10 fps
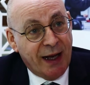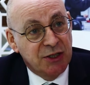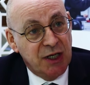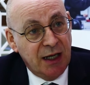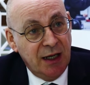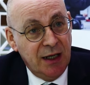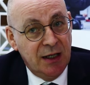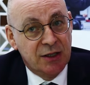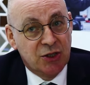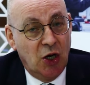packaging,
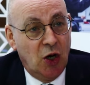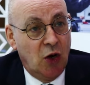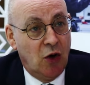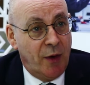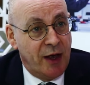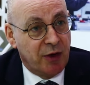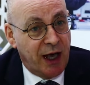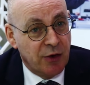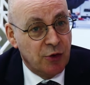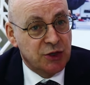so where you
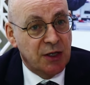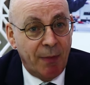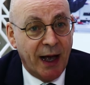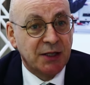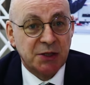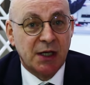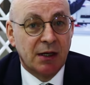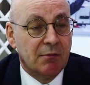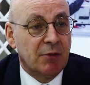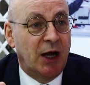can use the
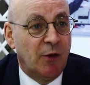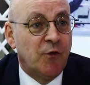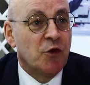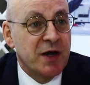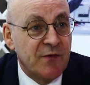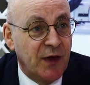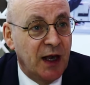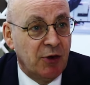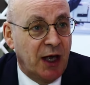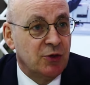packaging kind of for
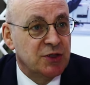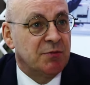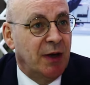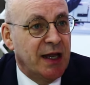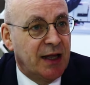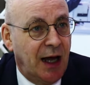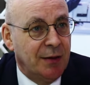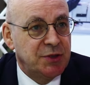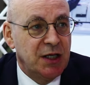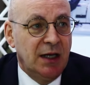refill, you can use it many
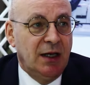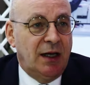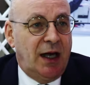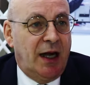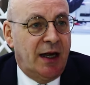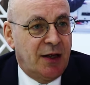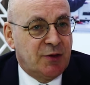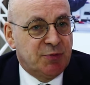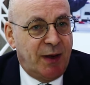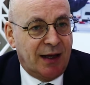times, and in
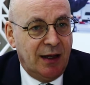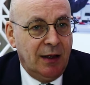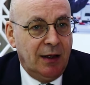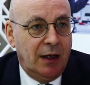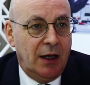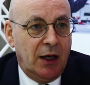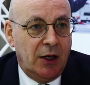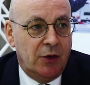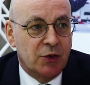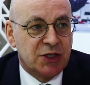that respect,
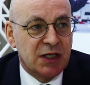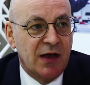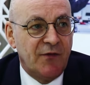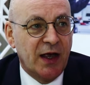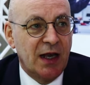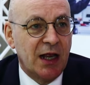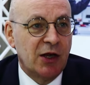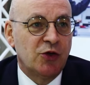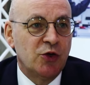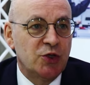you significantly
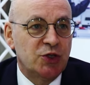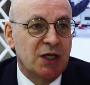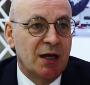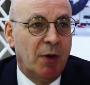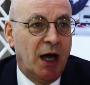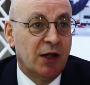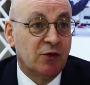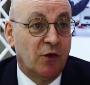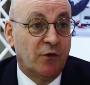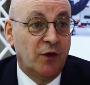reduce the
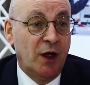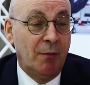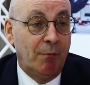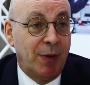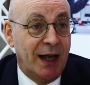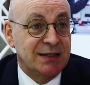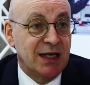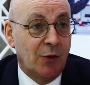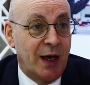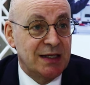amount of
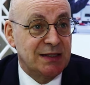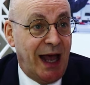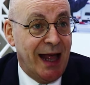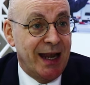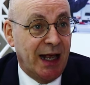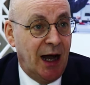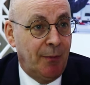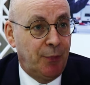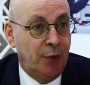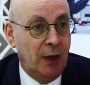plastic waste ending up